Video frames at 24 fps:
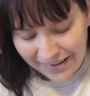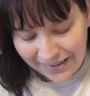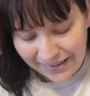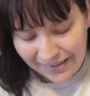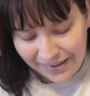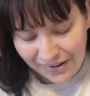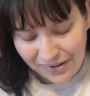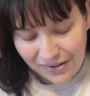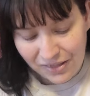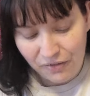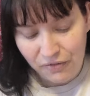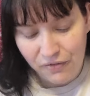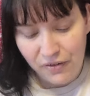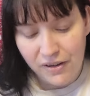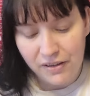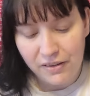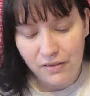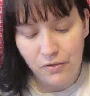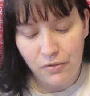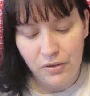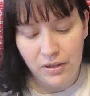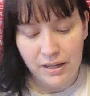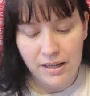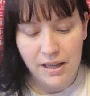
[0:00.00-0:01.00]
So the
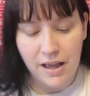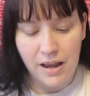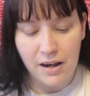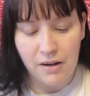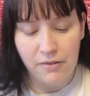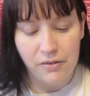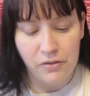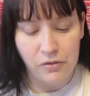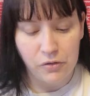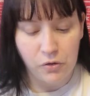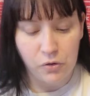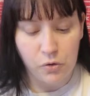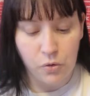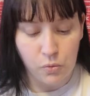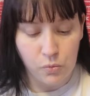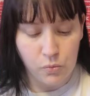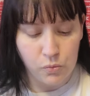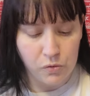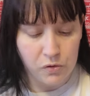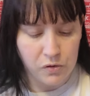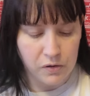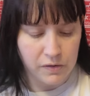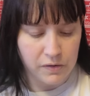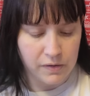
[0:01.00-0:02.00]
first of all, the colour is
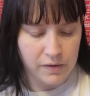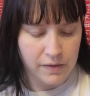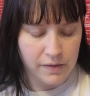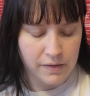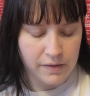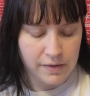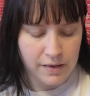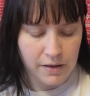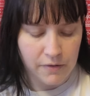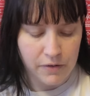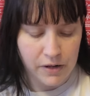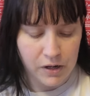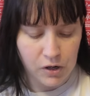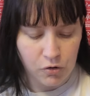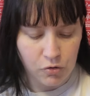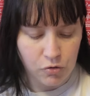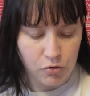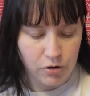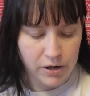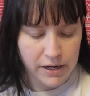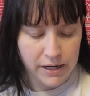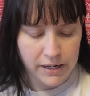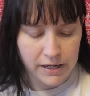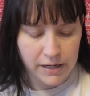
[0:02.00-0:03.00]
gorgeous. So this lovely
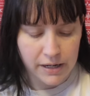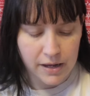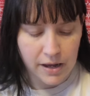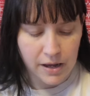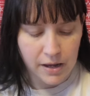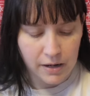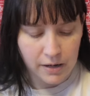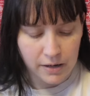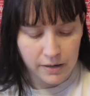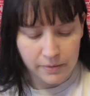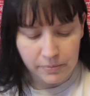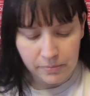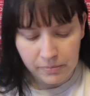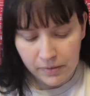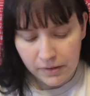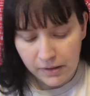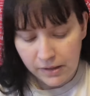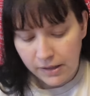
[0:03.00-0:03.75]
green colour.